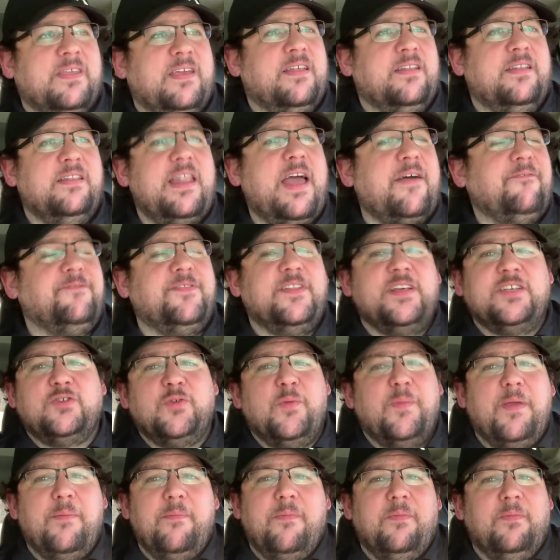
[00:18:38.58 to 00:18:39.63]
Netflix
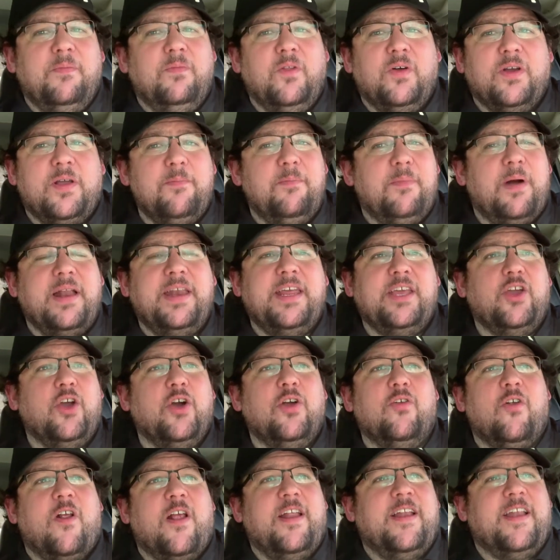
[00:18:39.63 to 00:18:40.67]
would be looking mighty
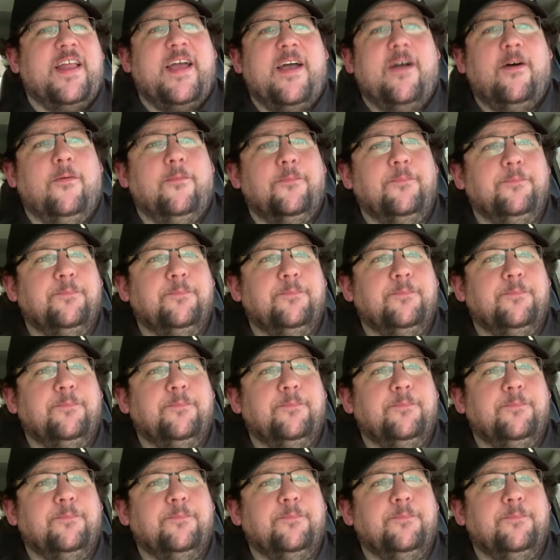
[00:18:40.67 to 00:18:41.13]
good right now,